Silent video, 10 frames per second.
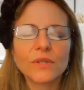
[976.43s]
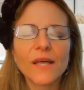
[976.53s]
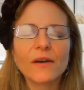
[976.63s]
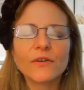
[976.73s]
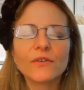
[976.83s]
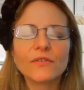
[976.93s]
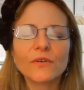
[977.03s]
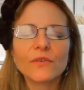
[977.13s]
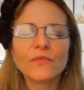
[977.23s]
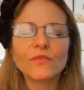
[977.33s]
Allow
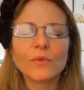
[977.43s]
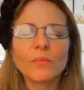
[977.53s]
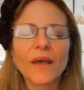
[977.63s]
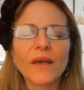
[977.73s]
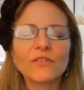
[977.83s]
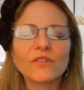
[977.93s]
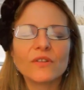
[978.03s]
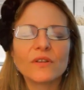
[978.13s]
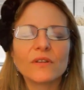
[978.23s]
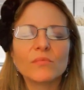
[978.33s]
yourself to
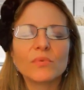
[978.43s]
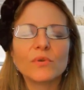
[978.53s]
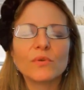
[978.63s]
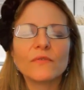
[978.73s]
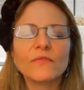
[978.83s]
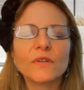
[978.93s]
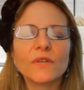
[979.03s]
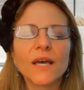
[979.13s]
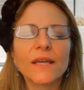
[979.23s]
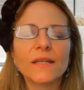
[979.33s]
imagine that it's a beautiful
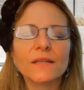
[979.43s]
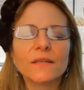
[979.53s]
light.